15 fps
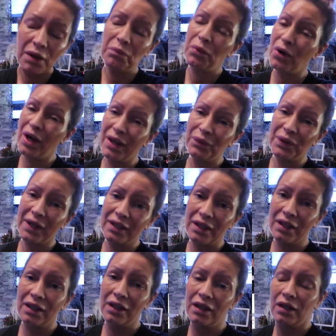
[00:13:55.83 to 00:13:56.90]
But anyway,
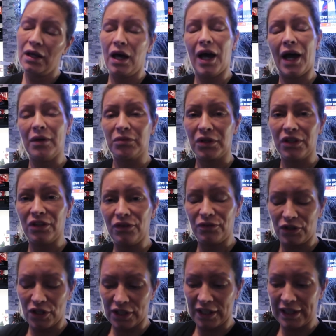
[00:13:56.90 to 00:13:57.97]
I'm going to
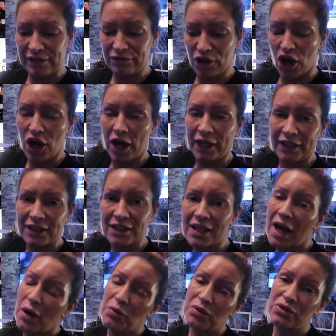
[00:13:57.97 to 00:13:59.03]
love you and leave you and
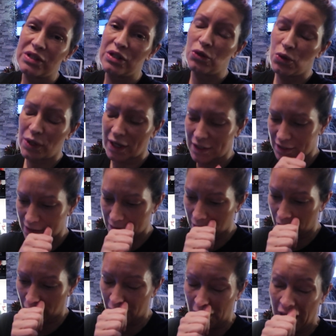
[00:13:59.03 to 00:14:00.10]
I will see you guys
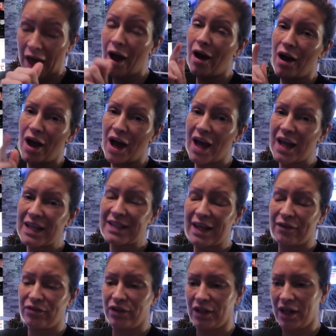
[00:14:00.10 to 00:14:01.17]
tomorrow. Tell them about
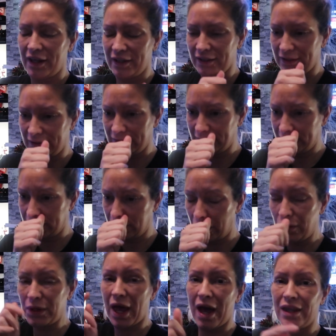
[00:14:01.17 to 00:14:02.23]
Definitely. Saturday.
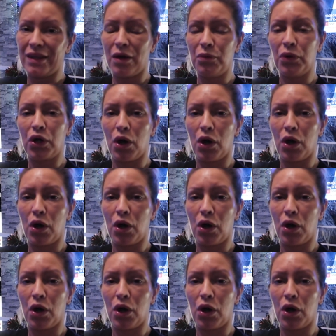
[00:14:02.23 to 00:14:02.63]
Oh yeah, and then we're